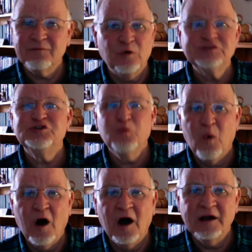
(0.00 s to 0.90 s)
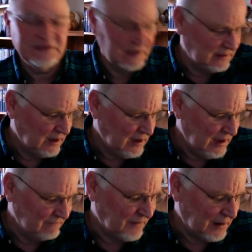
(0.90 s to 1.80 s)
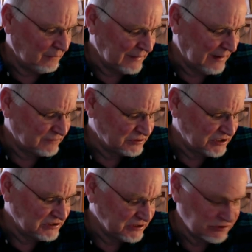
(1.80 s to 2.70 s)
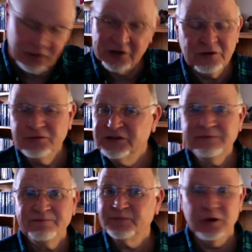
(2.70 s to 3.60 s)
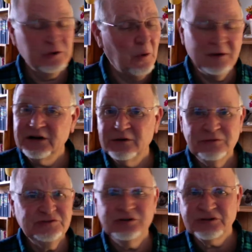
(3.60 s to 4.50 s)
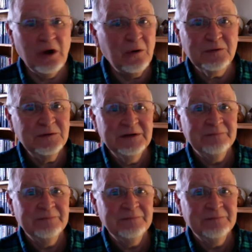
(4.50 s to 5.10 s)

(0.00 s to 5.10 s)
of what you want and following after Jesus, you're going to lose it. You're going to lose your soul.